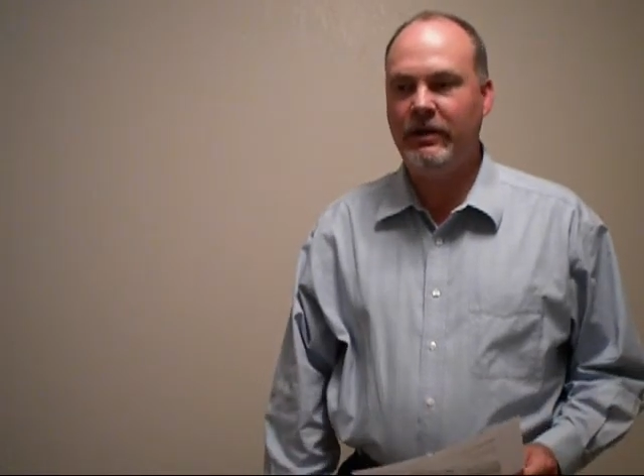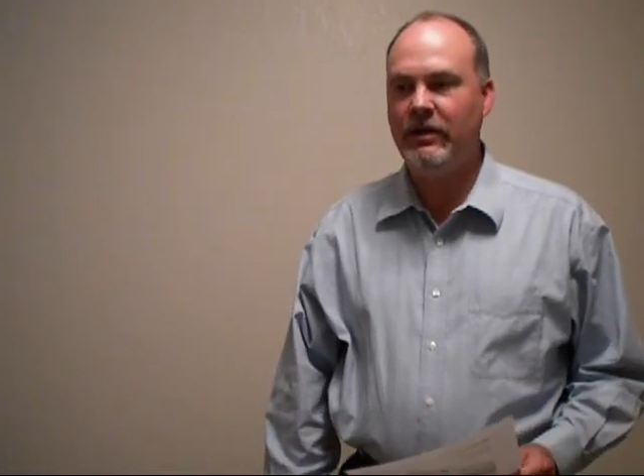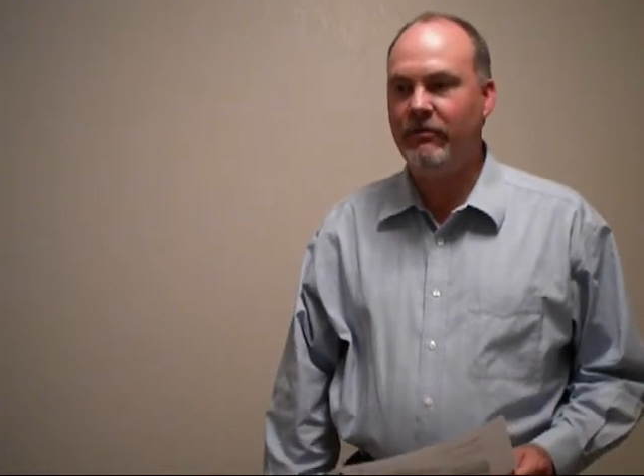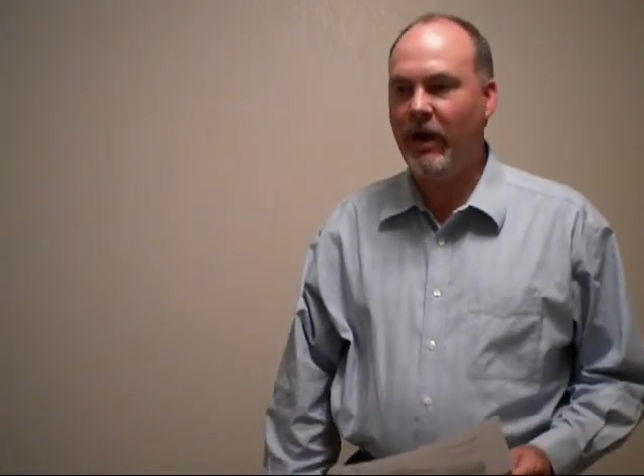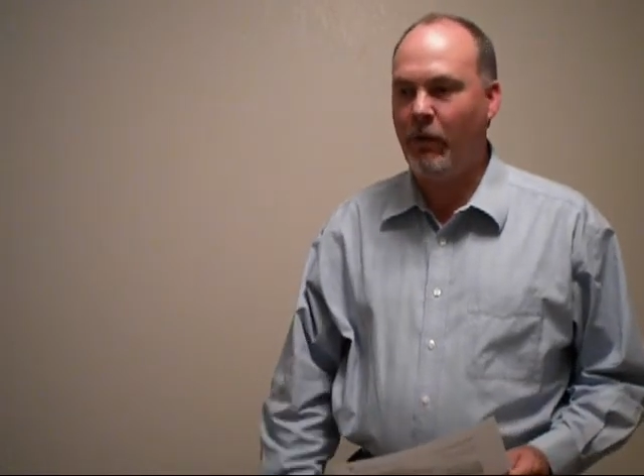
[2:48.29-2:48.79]

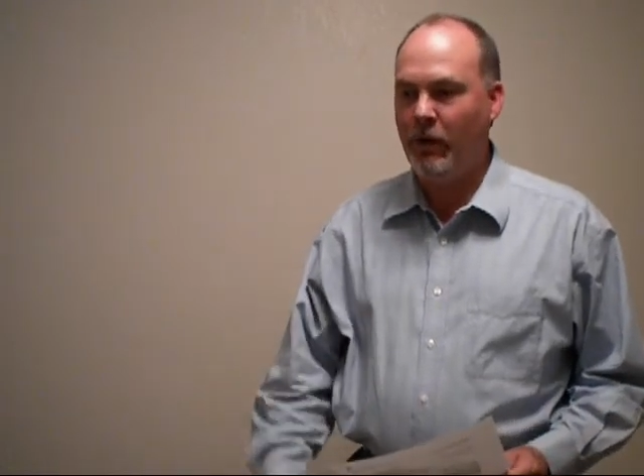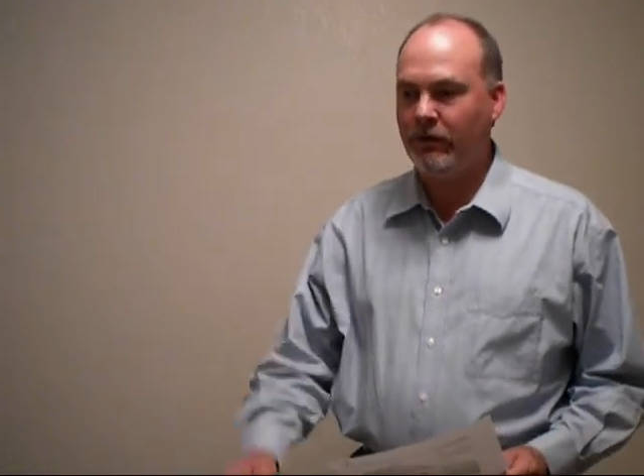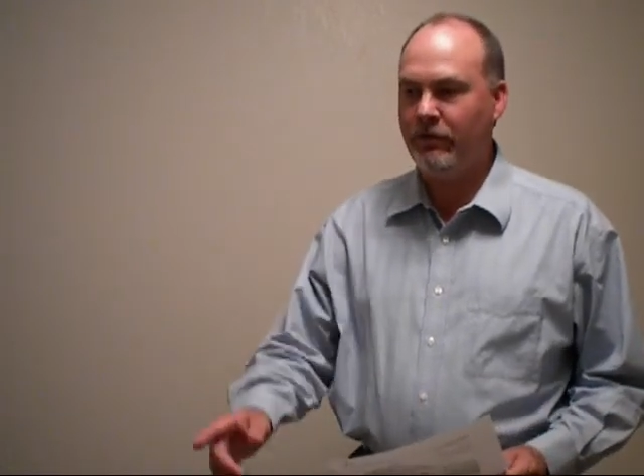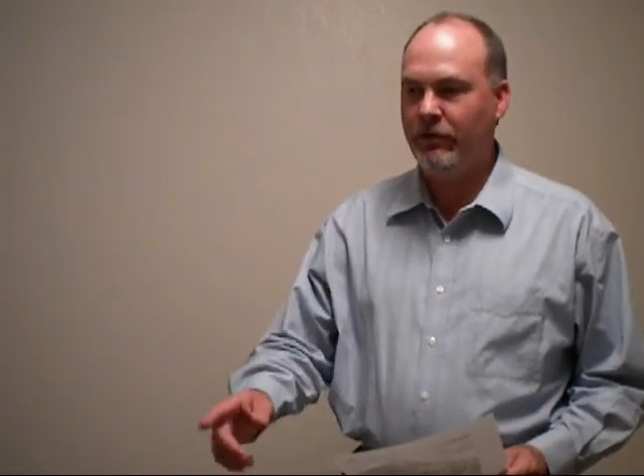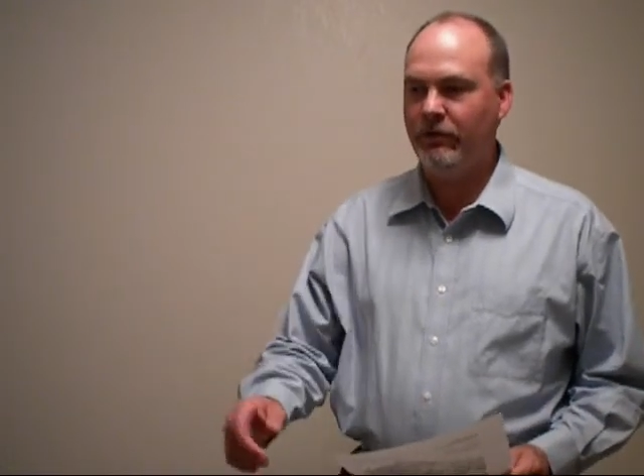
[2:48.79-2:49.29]
Steve, I
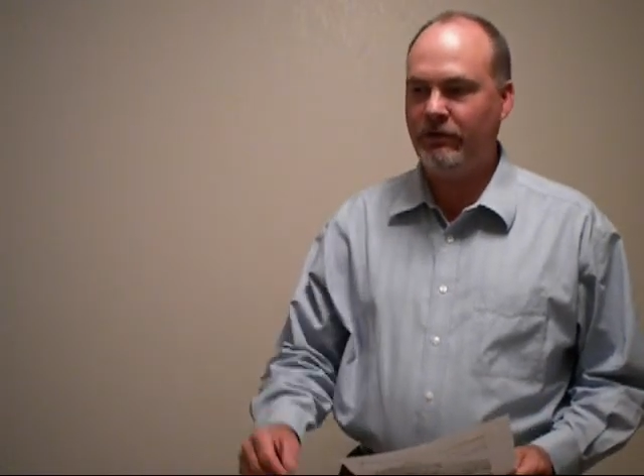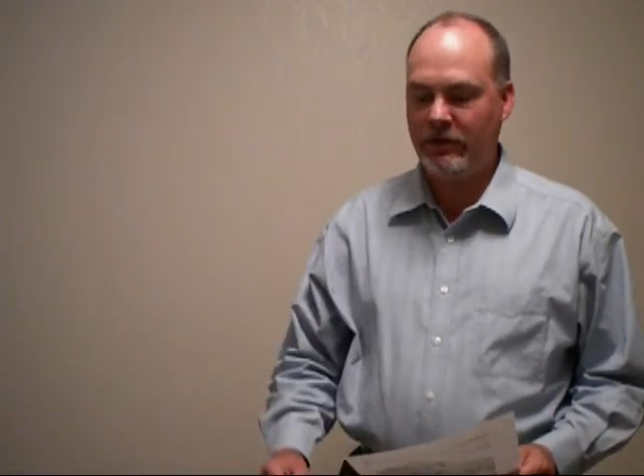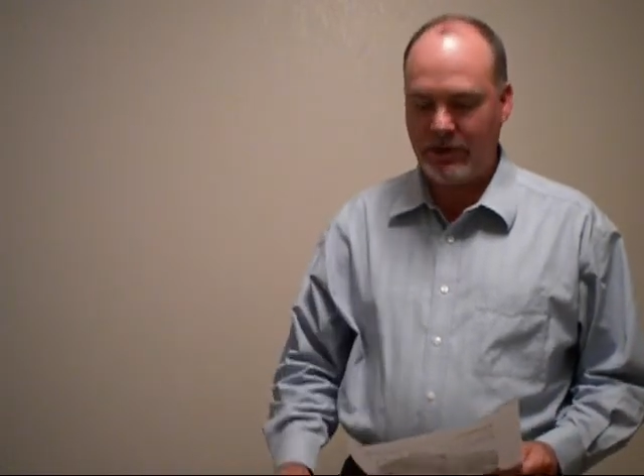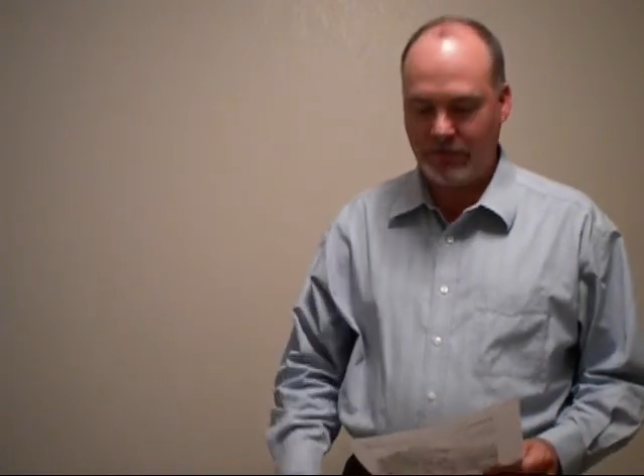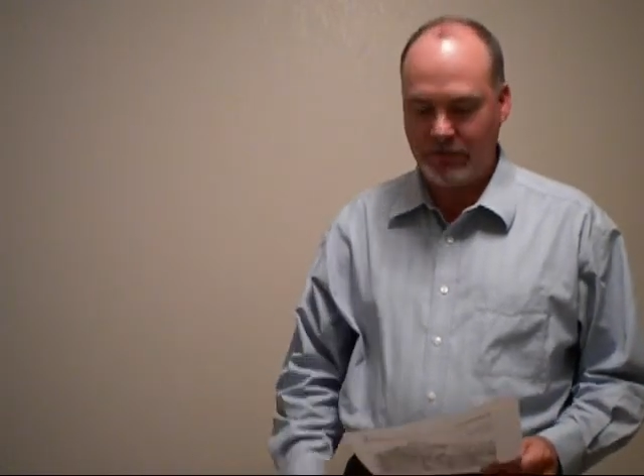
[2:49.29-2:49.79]
want you to
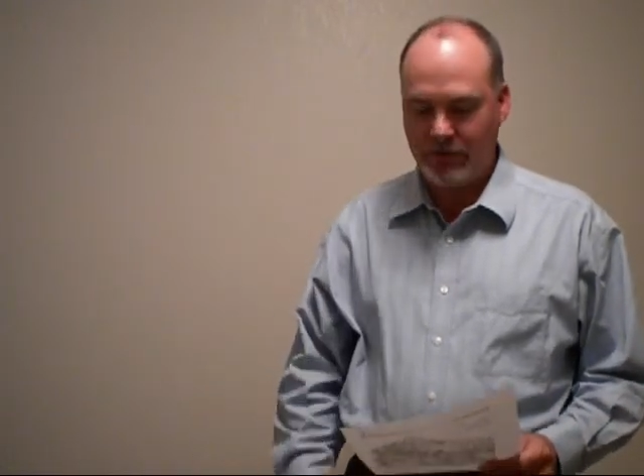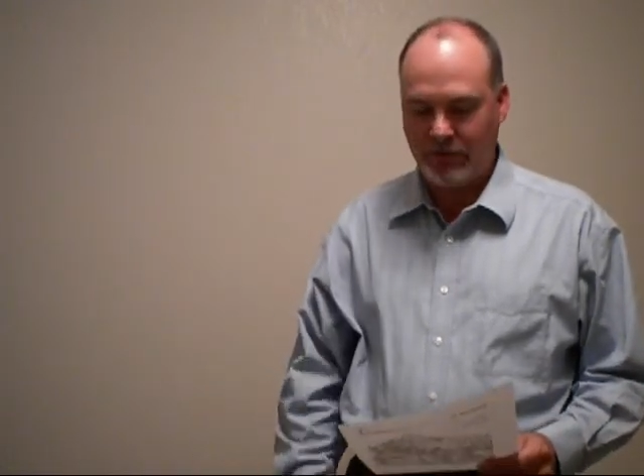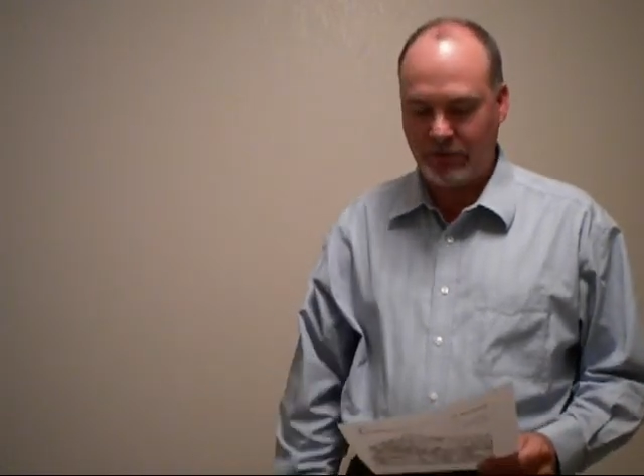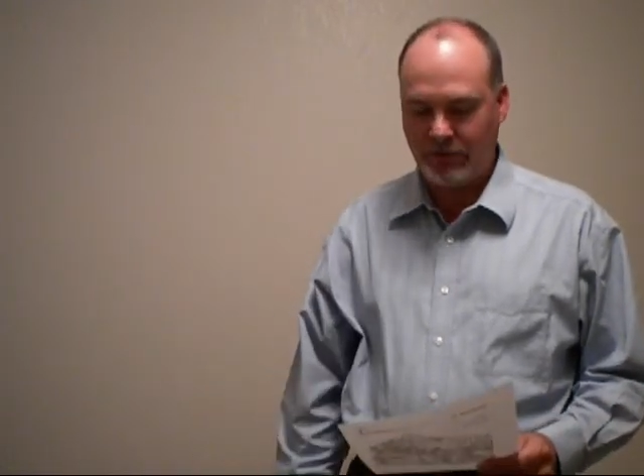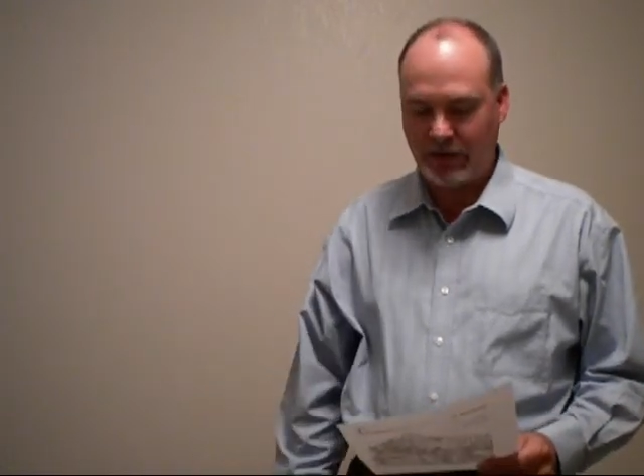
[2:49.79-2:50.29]
see if you
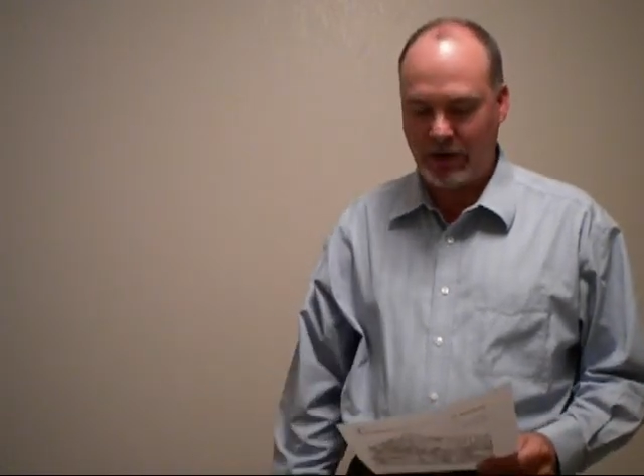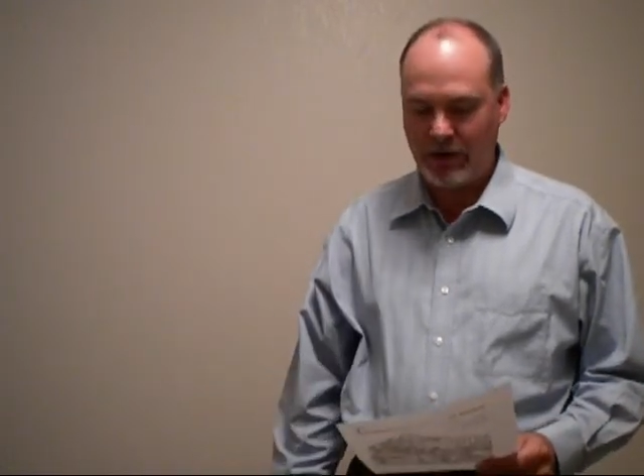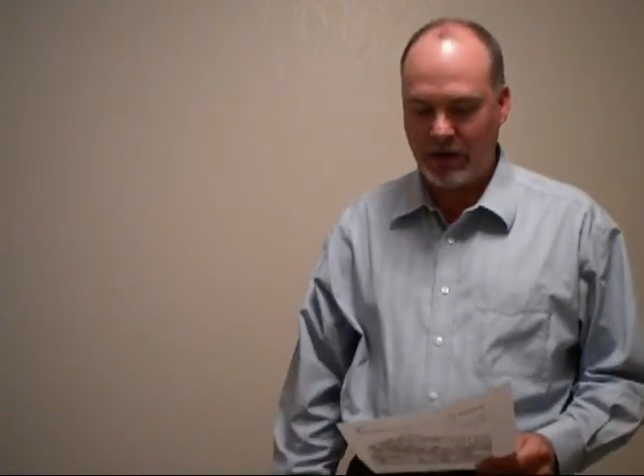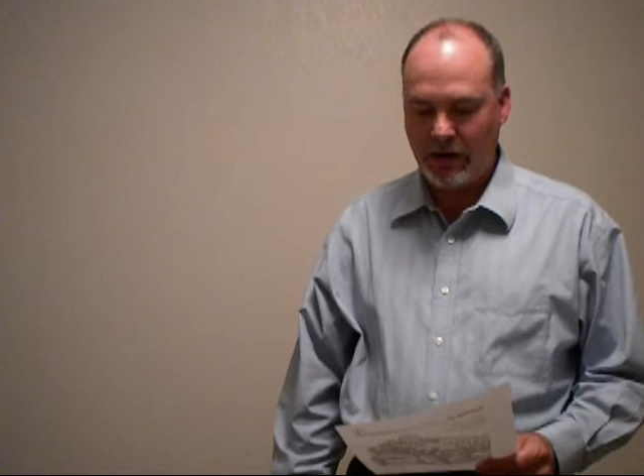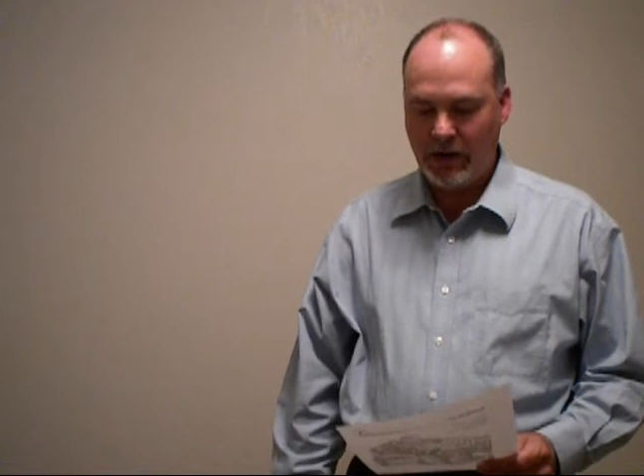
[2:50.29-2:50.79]
can
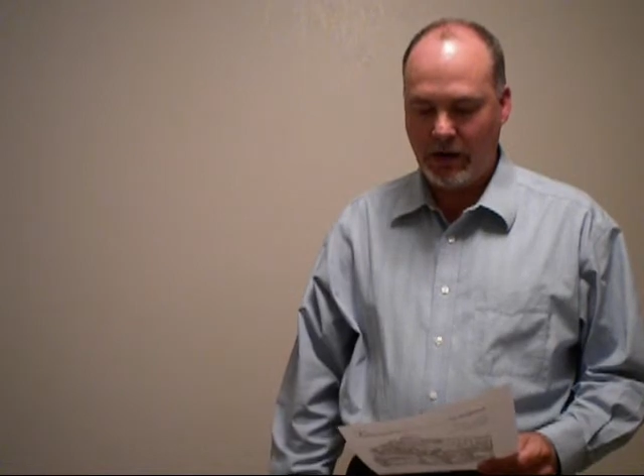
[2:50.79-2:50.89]
say,